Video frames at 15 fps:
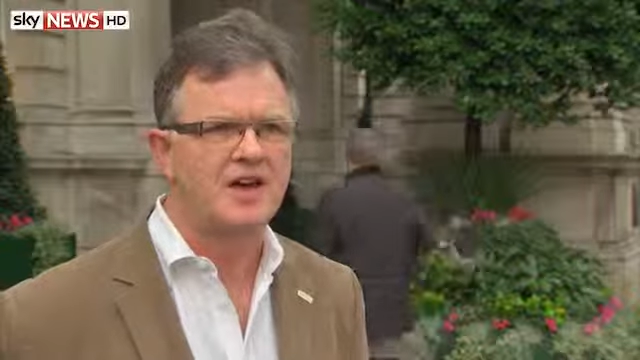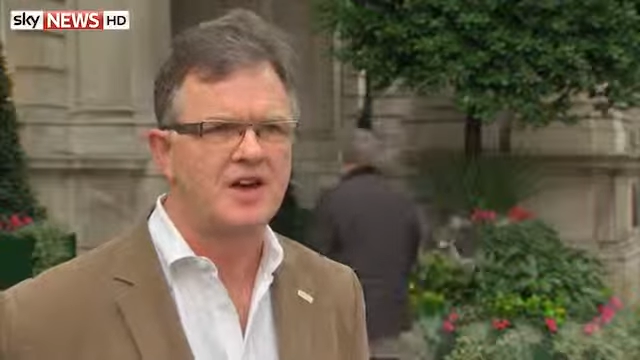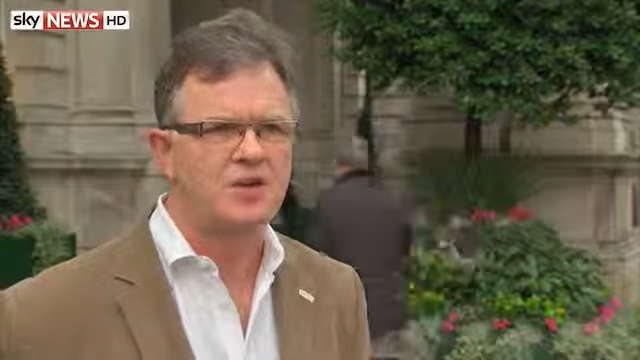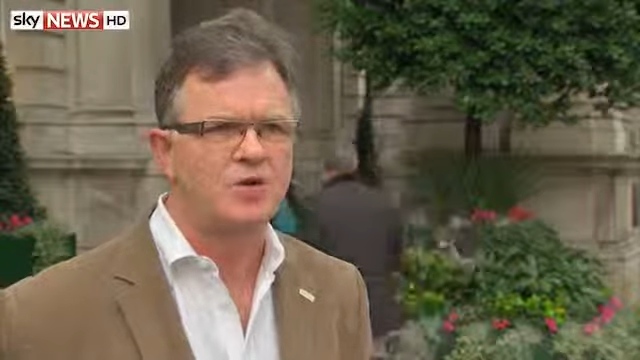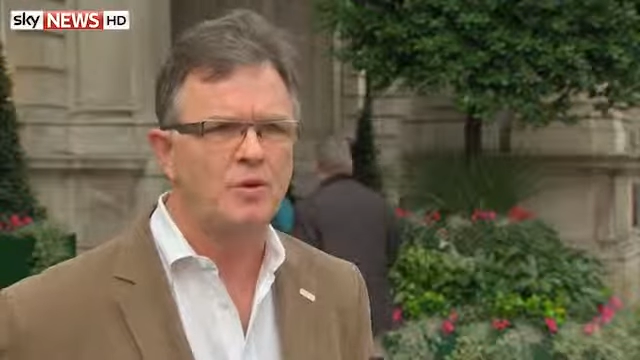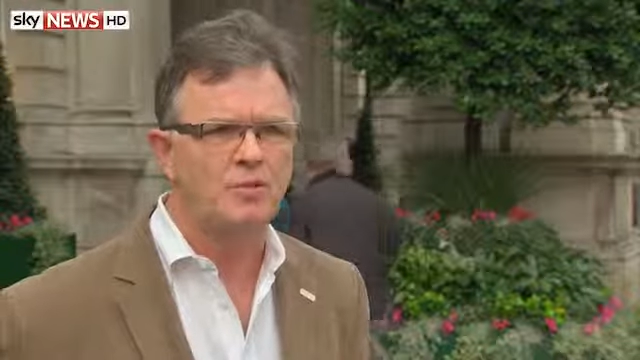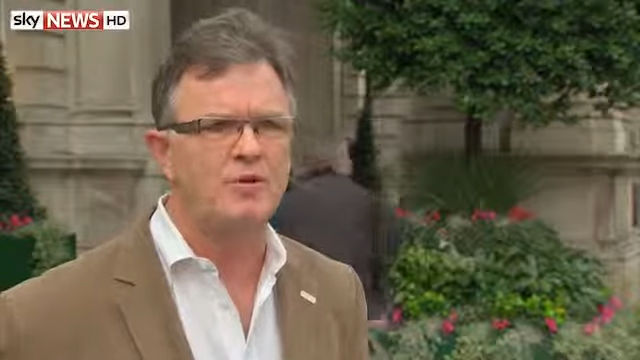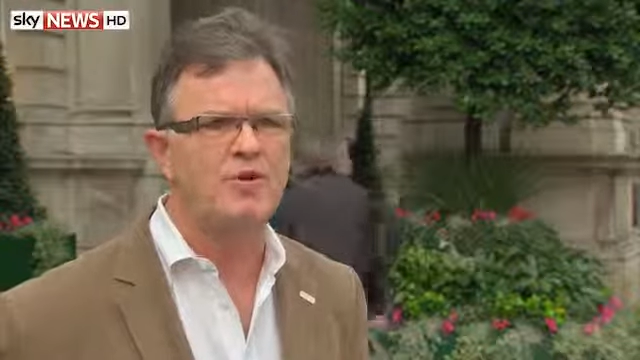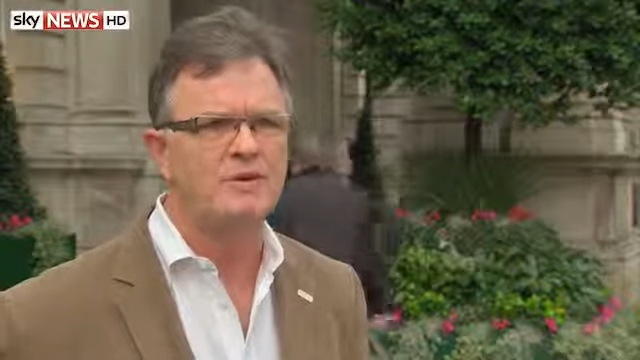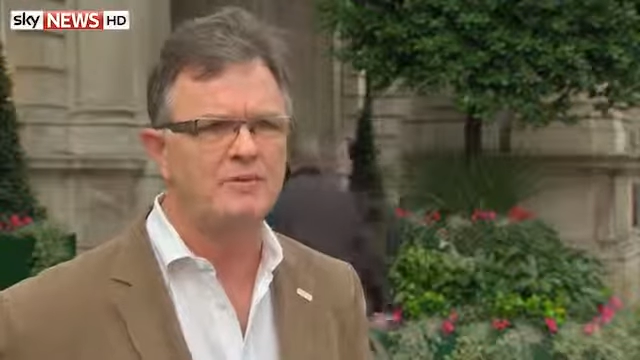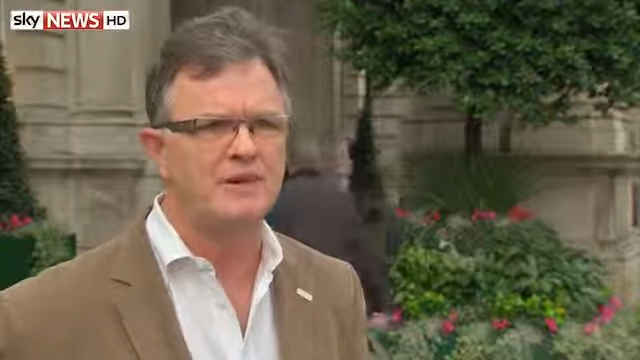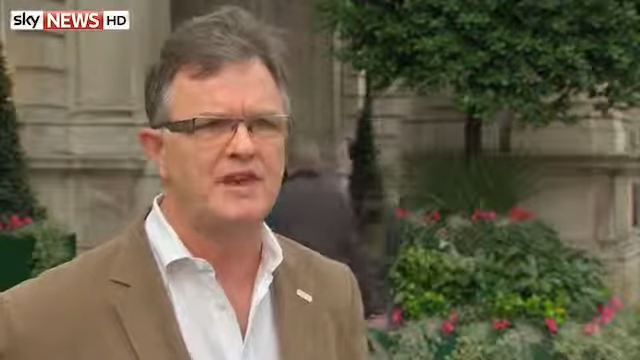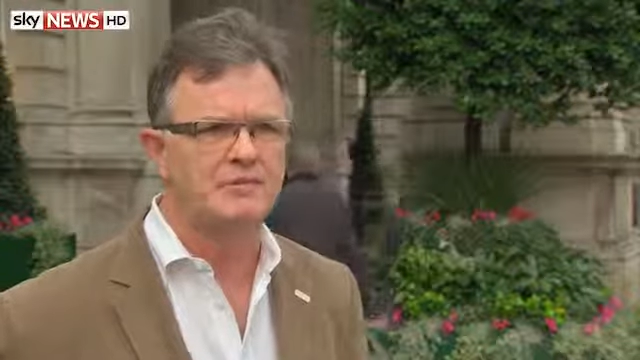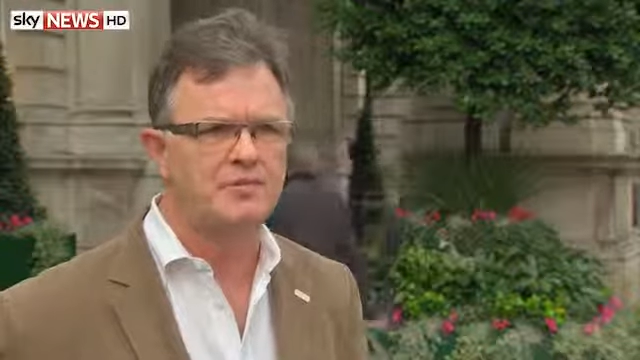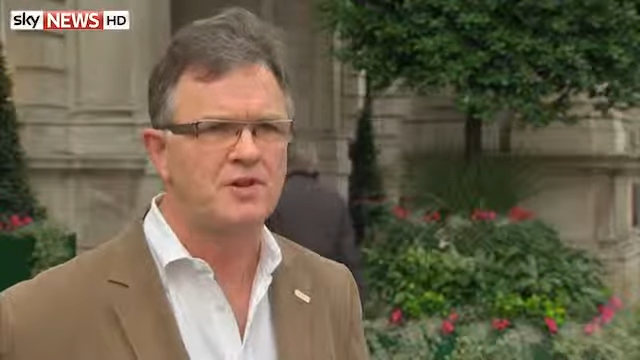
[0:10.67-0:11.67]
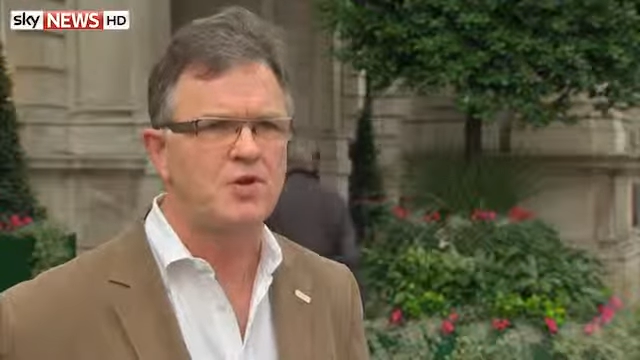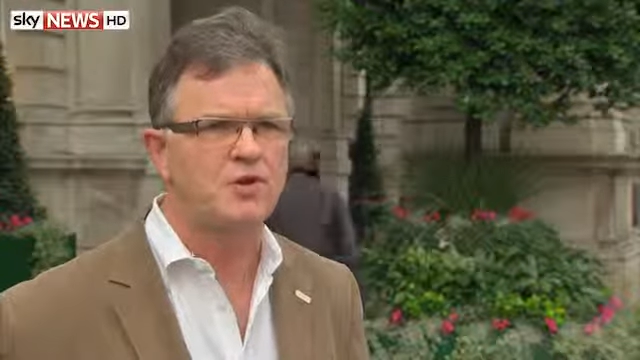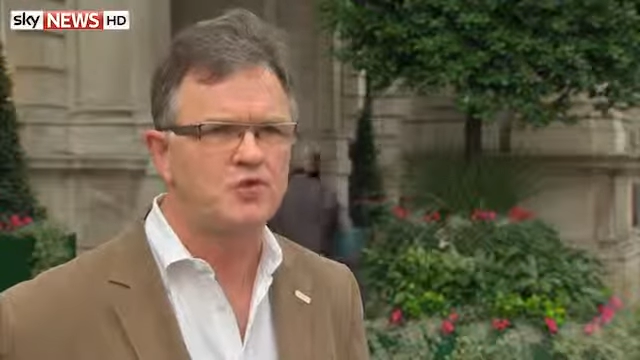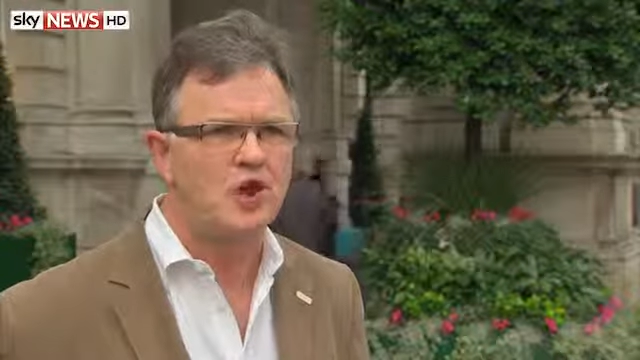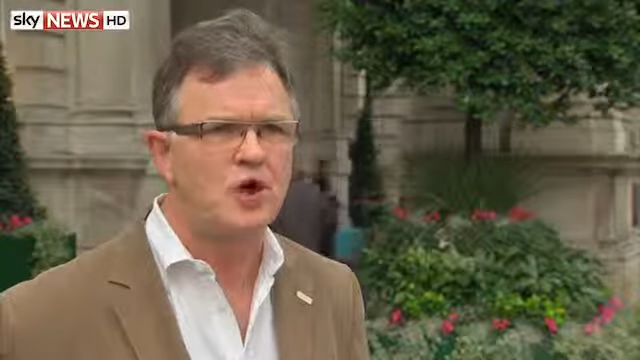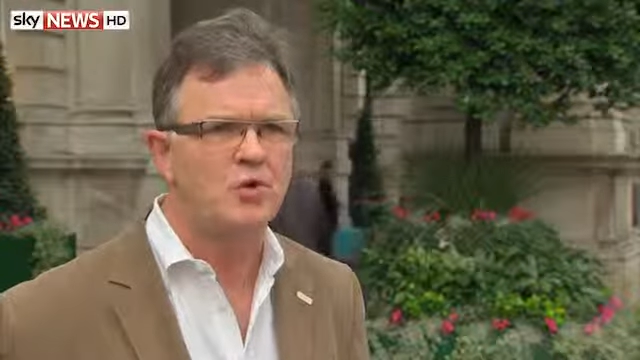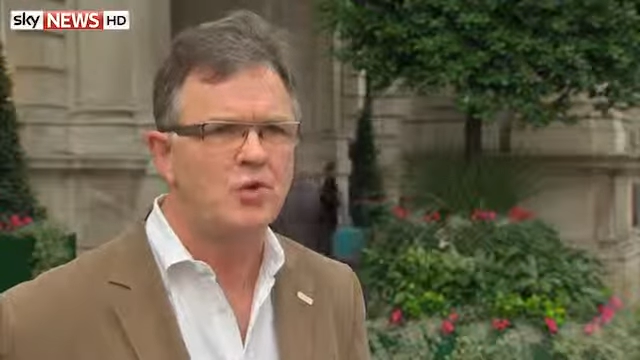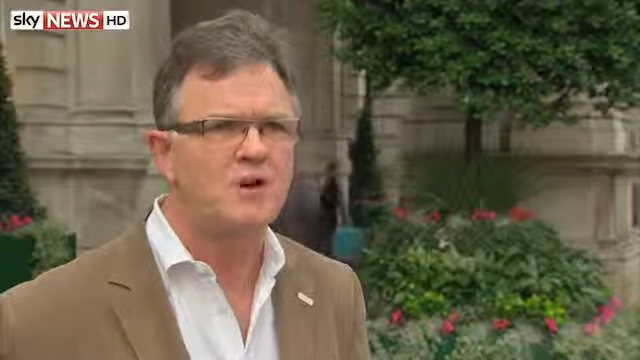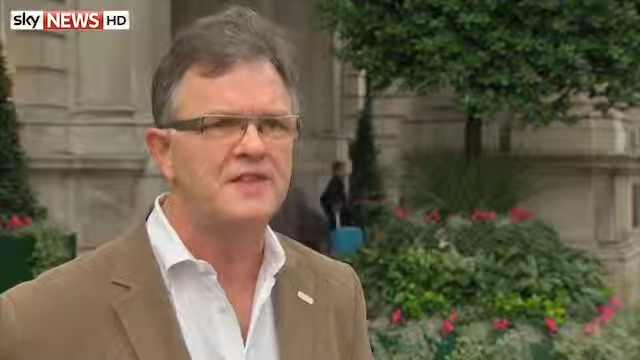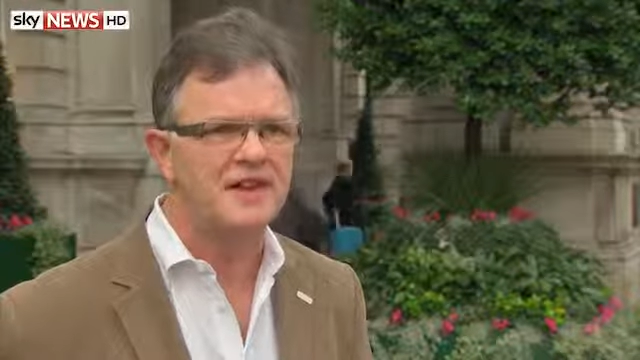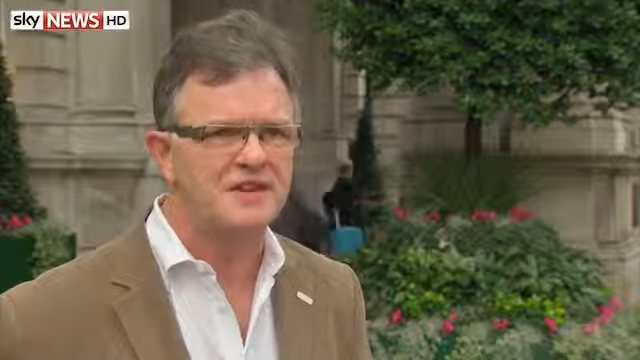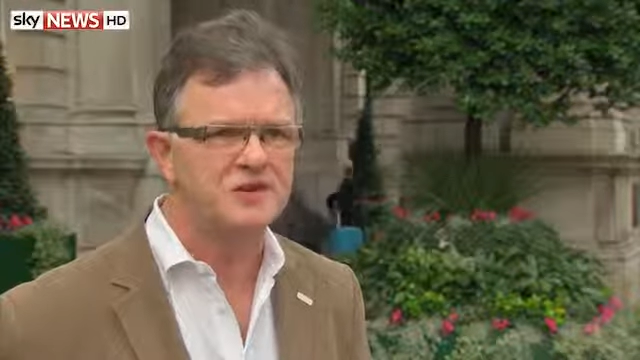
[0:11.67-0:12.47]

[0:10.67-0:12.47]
you appoint people who know what they're